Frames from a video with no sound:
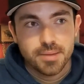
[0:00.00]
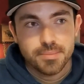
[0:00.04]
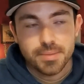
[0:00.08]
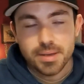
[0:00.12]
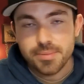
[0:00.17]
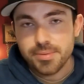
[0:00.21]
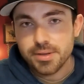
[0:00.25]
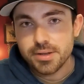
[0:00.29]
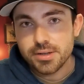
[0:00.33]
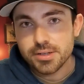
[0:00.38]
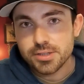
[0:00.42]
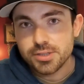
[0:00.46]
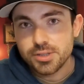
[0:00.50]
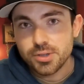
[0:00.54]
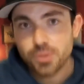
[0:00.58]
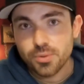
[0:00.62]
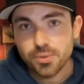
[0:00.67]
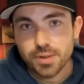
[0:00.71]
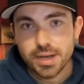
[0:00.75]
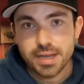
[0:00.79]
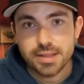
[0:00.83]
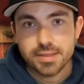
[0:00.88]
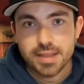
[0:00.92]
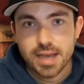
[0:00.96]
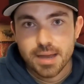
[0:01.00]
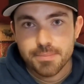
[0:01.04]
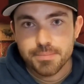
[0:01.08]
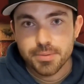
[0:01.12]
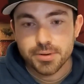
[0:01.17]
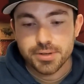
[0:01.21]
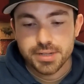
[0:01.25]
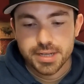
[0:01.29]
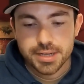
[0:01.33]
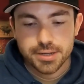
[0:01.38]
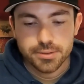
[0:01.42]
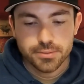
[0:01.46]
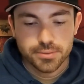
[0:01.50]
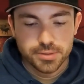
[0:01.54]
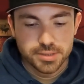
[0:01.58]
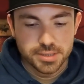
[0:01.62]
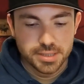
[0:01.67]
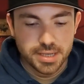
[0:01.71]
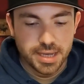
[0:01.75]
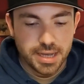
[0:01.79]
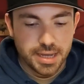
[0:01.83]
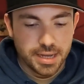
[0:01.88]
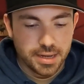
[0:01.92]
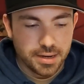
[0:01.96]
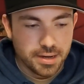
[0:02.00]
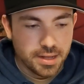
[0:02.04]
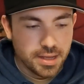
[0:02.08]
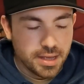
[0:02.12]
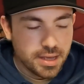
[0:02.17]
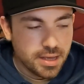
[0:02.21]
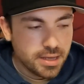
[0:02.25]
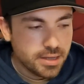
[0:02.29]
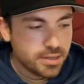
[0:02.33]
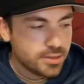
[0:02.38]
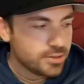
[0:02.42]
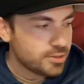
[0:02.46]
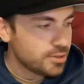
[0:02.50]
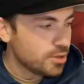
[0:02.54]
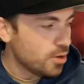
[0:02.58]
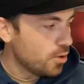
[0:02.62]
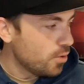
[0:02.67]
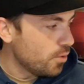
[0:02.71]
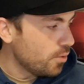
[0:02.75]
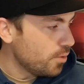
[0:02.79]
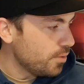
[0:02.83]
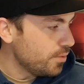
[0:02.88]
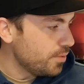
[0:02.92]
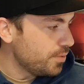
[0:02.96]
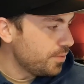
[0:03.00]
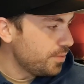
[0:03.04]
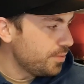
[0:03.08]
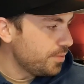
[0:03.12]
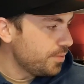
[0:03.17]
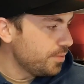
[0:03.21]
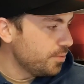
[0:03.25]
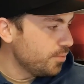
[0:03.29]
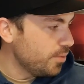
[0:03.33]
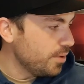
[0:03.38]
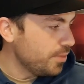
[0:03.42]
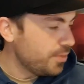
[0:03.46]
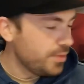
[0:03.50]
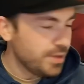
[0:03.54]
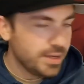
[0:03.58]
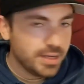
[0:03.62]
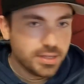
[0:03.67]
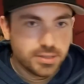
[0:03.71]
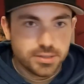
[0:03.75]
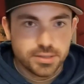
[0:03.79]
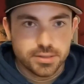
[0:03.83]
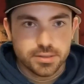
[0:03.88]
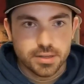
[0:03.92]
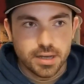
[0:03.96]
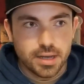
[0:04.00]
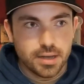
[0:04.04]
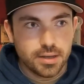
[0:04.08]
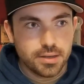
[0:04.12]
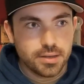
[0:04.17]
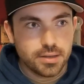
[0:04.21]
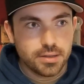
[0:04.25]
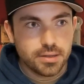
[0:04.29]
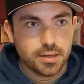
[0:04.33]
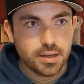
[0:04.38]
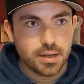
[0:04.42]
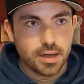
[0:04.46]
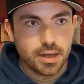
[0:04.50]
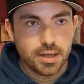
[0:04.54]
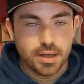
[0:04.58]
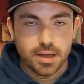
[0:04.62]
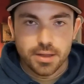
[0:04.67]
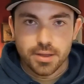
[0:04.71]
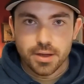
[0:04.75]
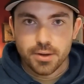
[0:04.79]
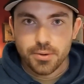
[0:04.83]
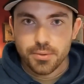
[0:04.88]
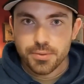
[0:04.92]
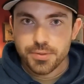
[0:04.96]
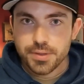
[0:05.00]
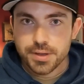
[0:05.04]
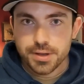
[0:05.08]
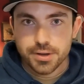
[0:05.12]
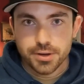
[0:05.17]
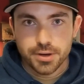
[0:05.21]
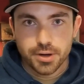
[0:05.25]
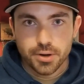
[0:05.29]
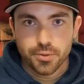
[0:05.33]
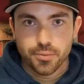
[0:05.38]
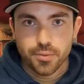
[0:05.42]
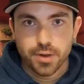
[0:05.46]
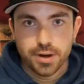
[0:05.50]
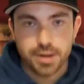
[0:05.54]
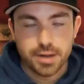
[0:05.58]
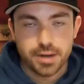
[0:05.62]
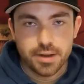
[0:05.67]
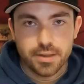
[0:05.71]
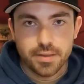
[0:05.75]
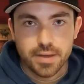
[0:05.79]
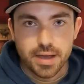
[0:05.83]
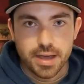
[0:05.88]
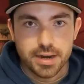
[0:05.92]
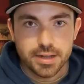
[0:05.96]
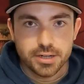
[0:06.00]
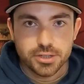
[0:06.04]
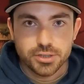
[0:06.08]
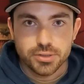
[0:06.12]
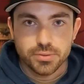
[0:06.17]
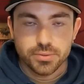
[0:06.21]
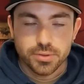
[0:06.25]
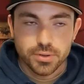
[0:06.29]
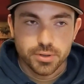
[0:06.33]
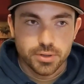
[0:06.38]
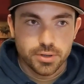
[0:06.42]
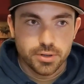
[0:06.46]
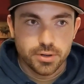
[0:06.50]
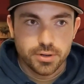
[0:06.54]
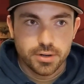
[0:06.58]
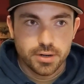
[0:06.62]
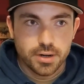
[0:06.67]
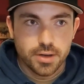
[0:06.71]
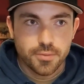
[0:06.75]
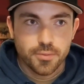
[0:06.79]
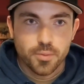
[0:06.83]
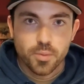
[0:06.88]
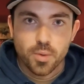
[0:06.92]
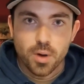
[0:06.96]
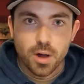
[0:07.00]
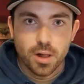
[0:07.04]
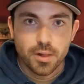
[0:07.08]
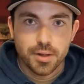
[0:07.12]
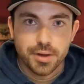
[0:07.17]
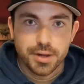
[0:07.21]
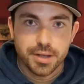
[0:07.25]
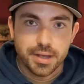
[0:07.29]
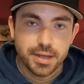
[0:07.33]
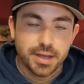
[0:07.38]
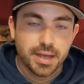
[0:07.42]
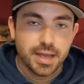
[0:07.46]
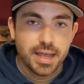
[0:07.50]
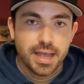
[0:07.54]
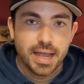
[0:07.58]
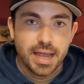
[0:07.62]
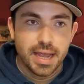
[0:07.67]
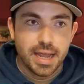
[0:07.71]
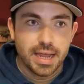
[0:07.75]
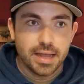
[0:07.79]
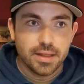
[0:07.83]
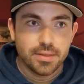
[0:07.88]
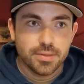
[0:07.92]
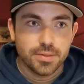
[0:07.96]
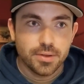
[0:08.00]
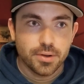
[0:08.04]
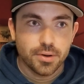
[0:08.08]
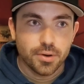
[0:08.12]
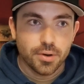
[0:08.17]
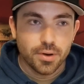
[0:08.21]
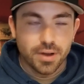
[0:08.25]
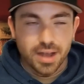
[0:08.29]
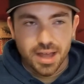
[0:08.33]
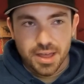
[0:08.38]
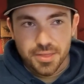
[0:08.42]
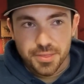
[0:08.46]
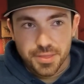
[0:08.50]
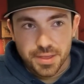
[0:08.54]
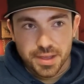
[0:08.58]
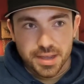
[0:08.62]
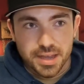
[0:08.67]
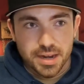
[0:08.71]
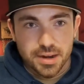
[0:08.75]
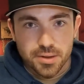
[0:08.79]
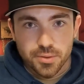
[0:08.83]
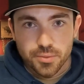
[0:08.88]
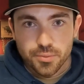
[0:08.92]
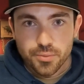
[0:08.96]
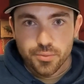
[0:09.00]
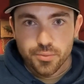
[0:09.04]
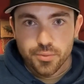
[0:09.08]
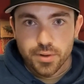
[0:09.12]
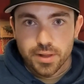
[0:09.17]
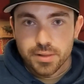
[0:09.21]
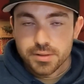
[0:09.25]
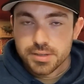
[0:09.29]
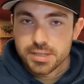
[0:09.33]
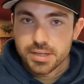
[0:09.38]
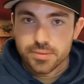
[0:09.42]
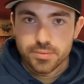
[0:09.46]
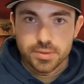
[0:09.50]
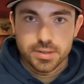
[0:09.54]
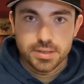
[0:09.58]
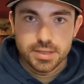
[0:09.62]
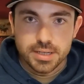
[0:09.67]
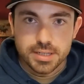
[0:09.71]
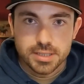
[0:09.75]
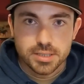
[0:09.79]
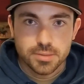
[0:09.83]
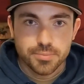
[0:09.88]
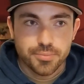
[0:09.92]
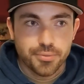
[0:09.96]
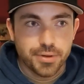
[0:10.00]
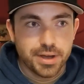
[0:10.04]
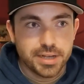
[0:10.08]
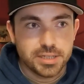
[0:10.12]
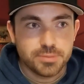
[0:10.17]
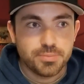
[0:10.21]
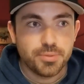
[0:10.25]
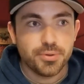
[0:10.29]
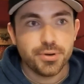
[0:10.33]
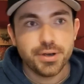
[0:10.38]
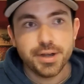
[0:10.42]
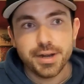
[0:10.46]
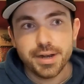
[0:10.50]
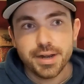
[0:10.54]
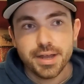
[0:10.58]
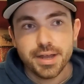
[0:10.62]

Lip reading: you just don't like that particular skate. So with these, I don't think you're gonna run into that issue. They're good enough quality, and they're, I think, at a relatively decent price point,